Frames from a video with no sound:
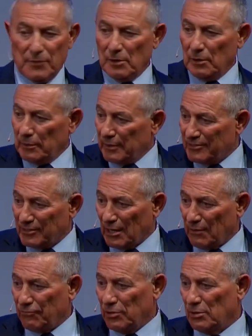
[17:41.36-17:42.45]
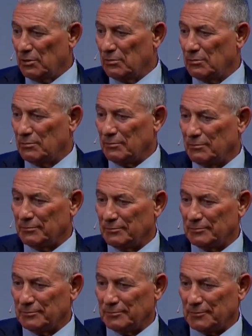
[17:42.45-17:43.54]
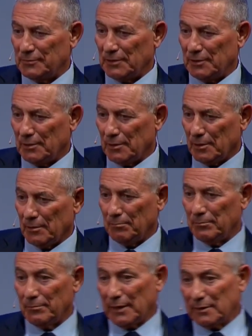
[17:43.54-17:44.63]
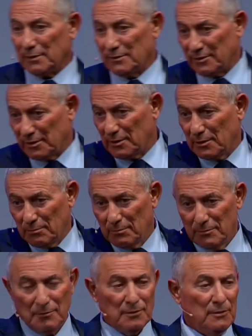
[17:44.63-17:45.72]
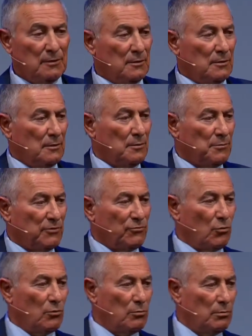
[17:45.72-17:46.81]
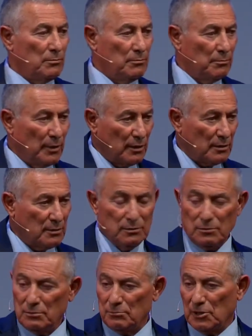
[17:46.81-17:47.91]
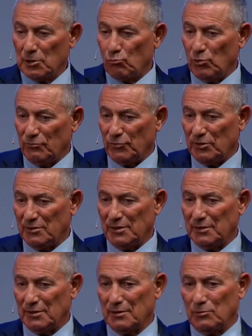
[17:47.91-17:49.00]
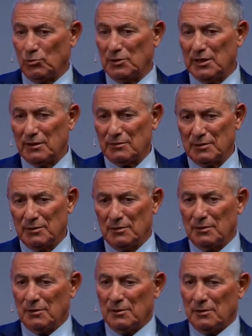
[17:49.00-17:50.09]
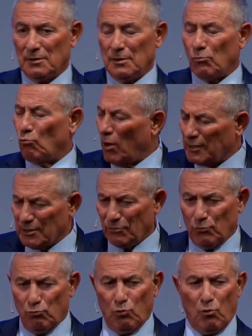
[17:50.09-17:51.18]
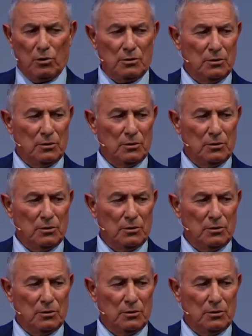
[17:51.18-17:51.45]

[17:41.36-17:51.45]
on the staff, and Michael Siegel before Mark. Mark Wilf is sitting here with us. Wonderful work.